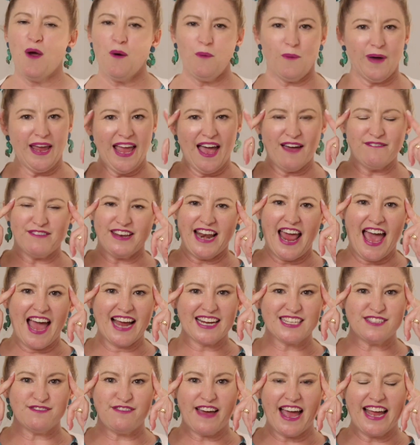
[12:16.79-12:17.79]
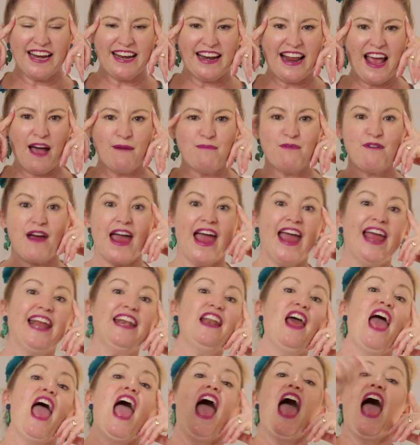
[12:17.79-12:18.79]
We haven't activated our
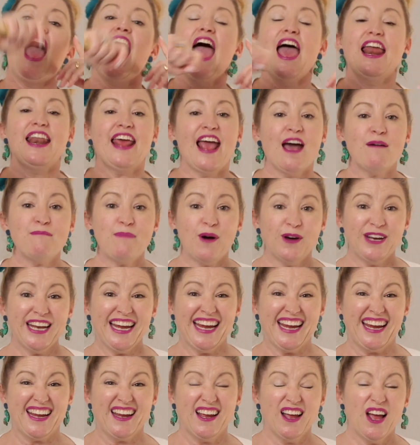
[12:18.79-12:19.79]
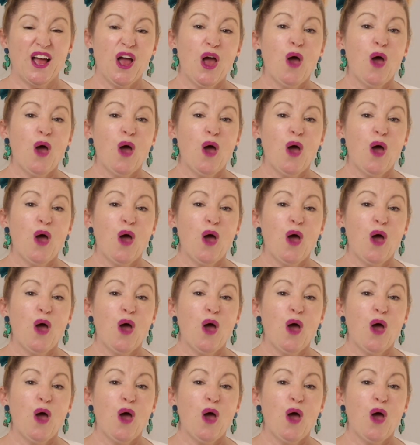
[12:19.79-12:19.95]
brain and our body.